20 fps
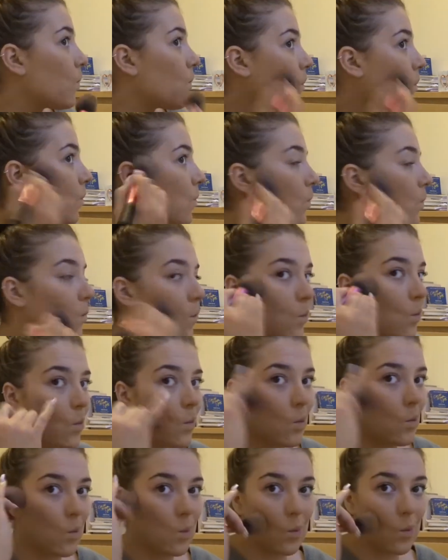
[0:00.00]

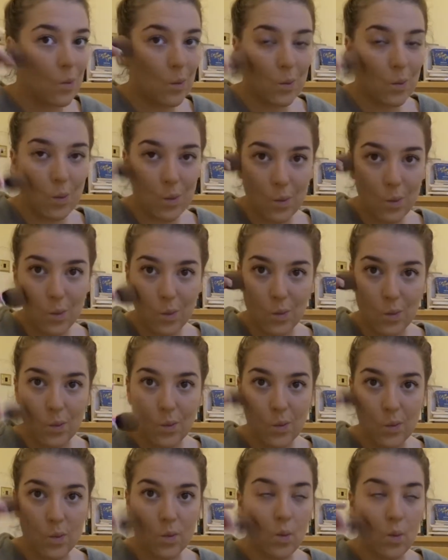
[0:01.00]

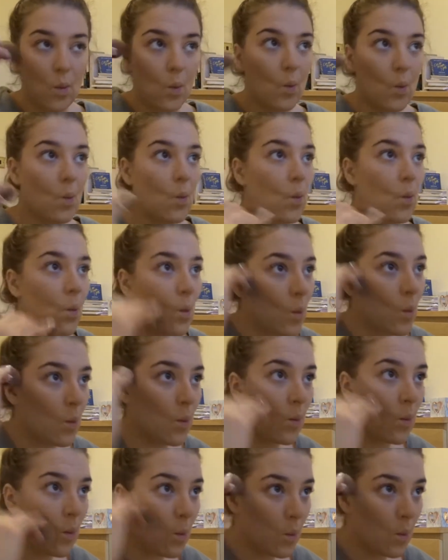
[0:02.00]

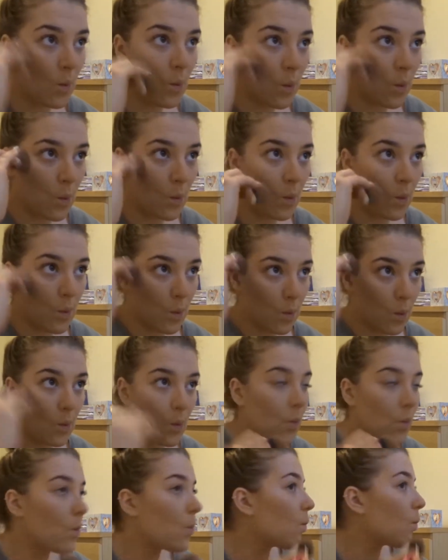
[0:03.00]

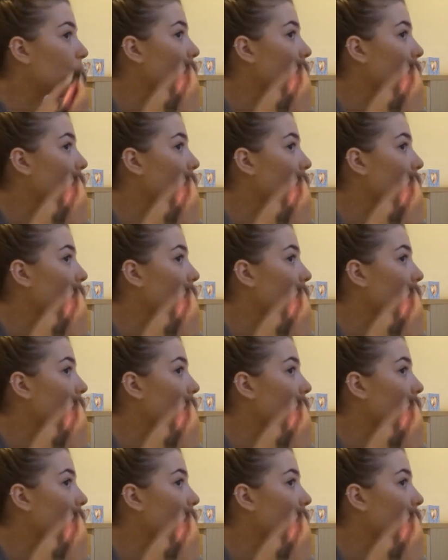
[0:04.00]
Nothing is said.